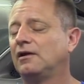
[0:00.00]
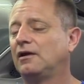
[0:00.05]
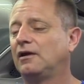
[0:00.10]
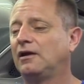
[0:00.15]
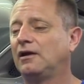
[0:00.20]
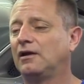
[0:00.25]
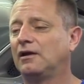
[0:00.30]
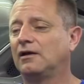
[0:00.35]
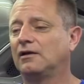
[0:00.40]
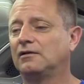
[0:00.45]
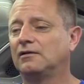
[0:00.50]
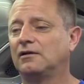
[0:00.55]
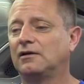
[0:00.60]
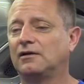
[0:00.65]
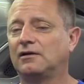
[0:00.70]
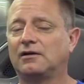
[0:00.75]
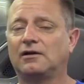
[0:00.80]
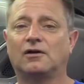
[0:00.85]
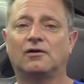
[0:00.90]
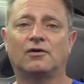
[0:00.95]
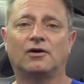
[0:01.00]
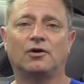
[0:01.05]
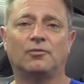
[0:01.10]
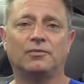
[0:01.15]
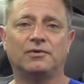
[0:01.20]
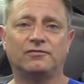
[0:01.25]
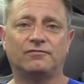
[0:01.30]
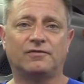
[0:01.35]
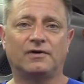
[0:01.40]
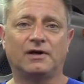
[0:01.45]
and helped
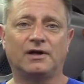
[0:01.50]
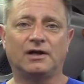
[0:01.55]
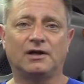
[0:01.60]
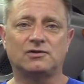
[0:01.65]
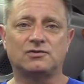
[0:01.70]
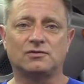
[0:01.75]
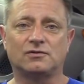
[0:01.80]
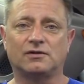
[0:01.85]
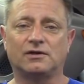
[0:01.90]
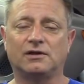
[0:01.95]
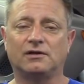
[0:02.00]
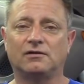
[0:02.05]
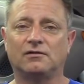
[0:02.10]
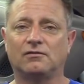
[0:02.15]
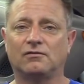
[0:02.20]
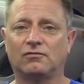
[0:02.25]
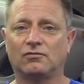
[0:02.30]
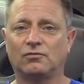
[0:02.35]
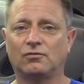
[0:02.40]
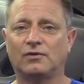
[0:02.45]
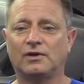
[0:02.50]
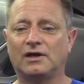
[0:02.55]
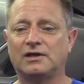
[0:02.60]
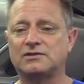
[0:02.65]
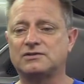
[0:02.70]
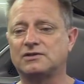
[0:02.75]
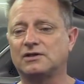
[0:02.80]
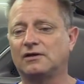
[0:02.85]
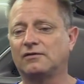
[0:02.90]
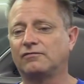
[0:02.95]
me financially through that
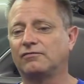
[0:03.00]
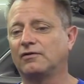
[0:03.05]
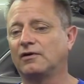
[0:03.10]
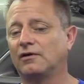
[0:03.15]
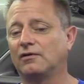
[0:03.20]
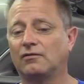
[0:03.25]
stuff,